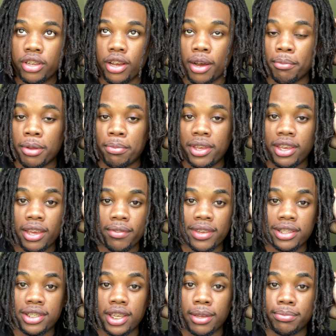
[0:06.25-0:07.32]
I'm gonna be giving
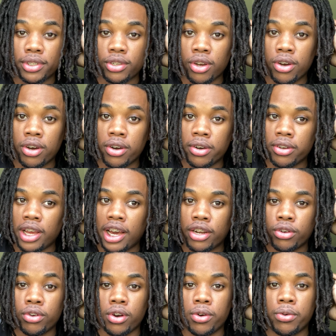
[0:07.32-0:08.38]
tips on how to
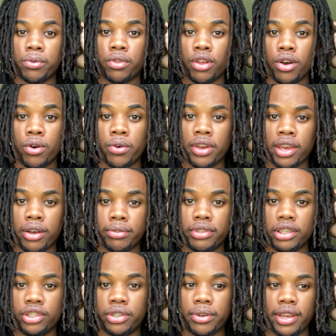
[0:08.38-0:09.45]
grow long,
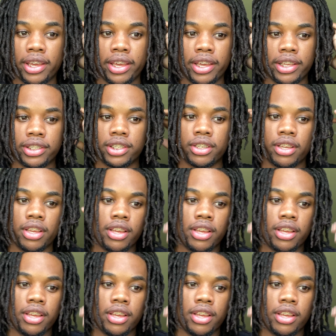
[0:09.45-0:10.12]
healthy dreads,